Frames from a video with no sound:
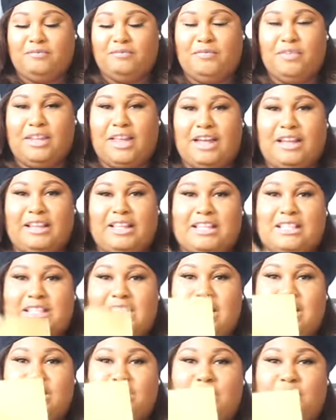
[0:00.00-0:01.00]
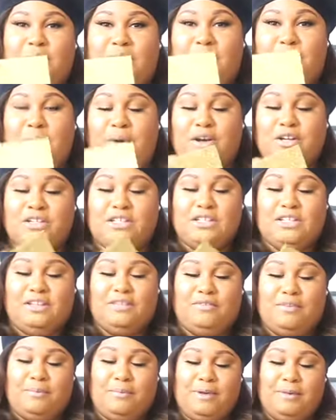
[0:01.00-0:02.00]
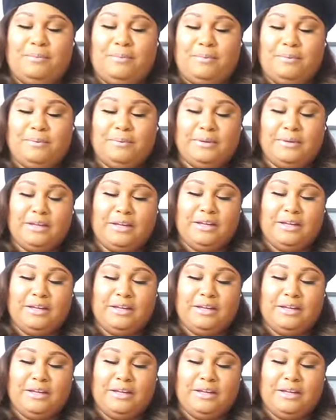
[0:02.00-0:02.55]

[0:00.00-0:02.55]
feel like these things are made personally for people.